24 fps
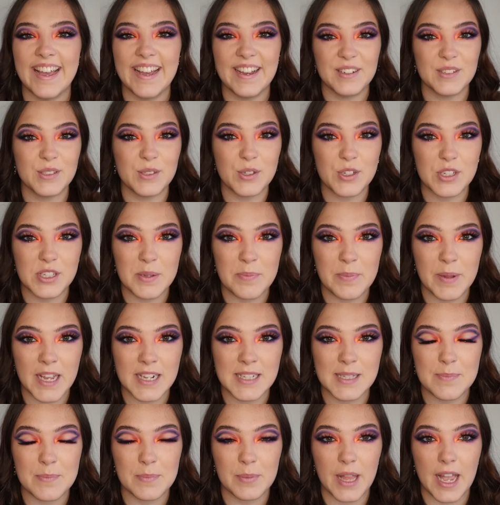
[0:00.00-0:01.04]
I also just
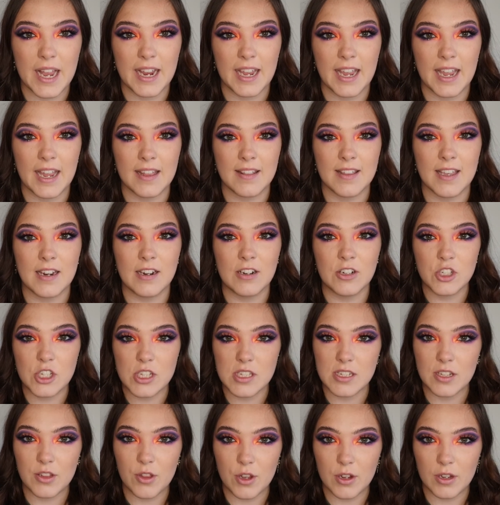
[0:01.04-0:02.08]
applied some black eyeliner
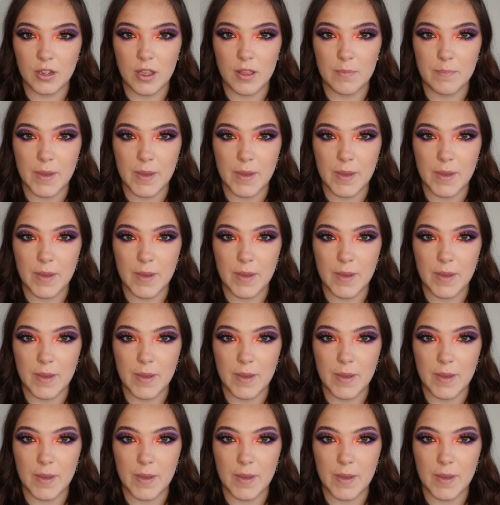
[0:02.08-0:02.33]
just along